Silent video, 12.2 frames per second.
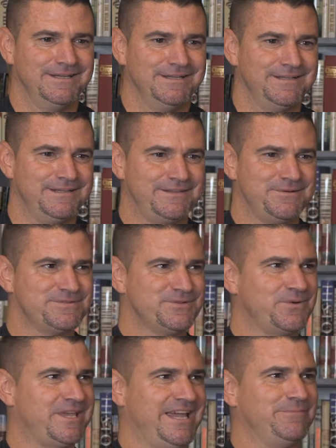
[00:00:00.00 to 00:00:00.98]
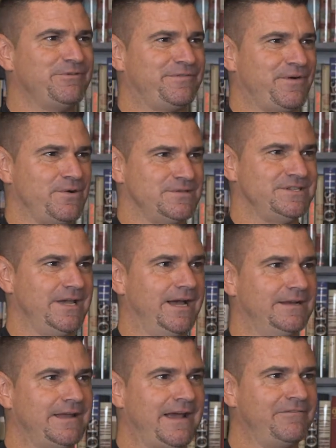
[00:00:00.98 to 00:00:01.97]
there was no camera phones
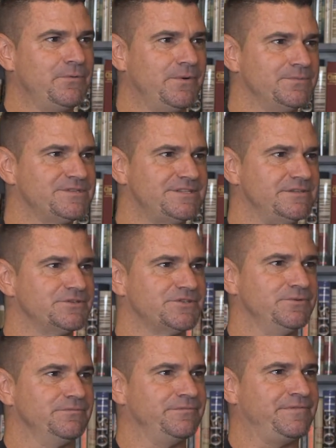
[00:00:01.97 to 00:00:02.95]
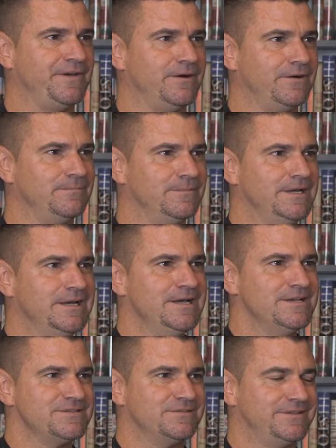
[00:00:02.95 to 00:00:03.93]
yet. Everyone was still shooting film.
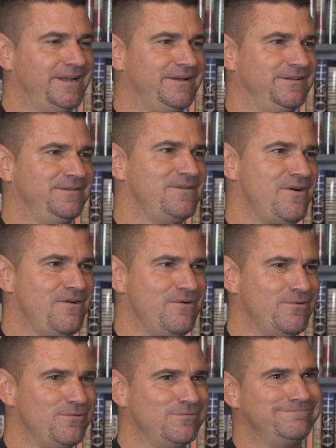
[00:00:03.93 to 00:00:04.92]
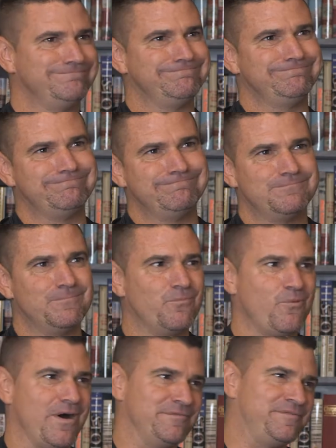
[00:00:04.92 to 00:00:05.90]
Right. So they didn't know
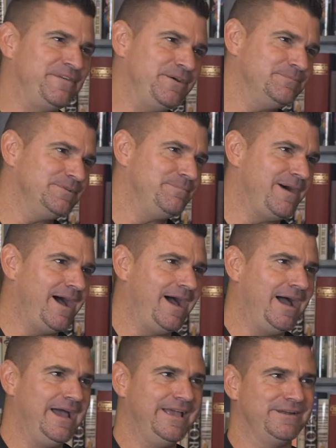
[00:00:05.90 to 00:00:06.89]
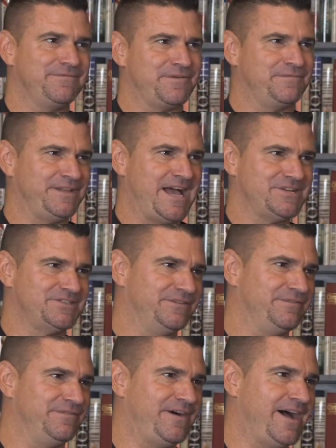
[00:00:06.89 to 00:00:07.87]
what film to buy, and if the flash
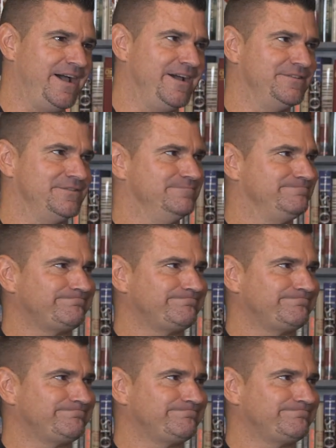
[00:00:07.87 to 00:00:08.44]
didn't fire, the